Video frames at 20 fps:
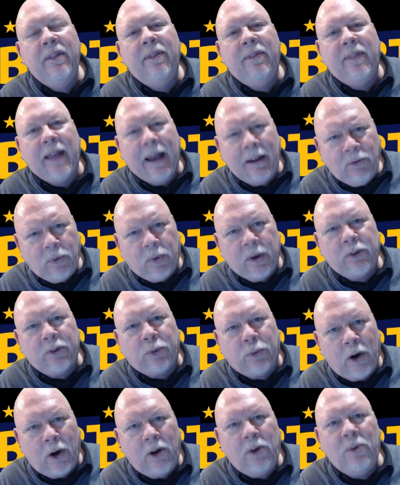that's what's
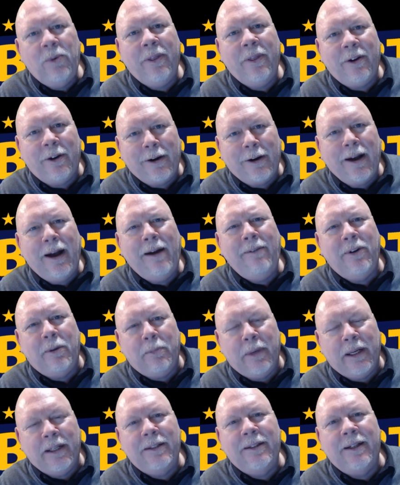wrong with our
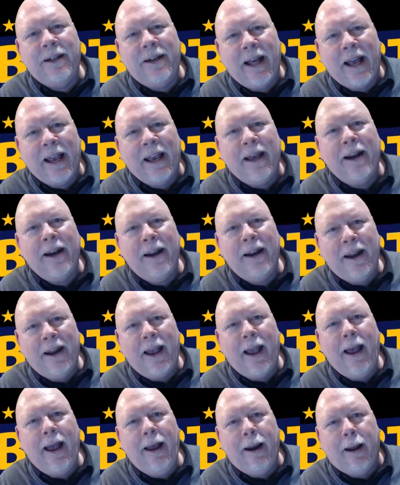government today in
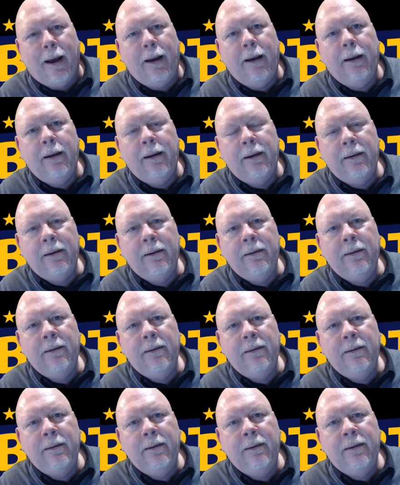Indiana.
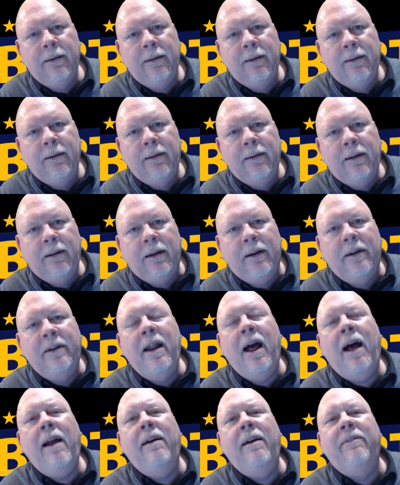
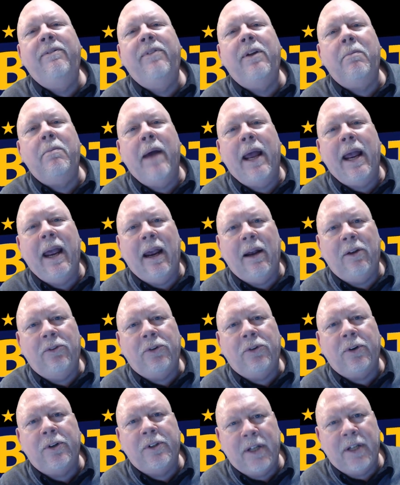None of them
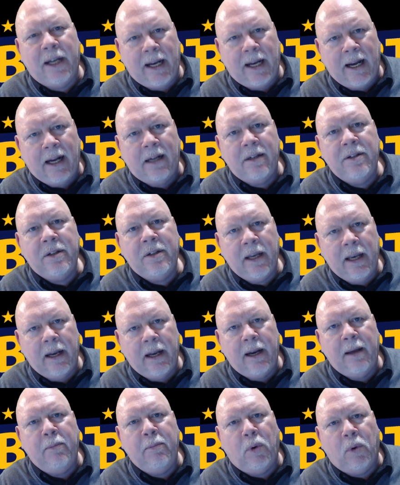answer to us
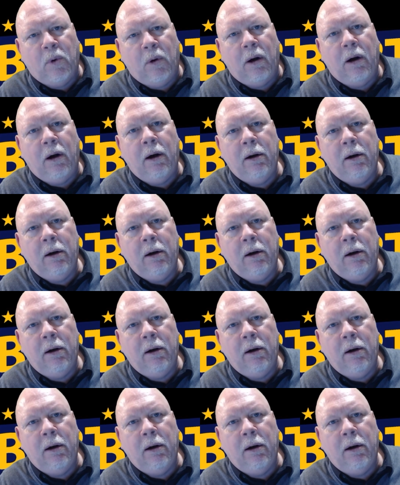anymore.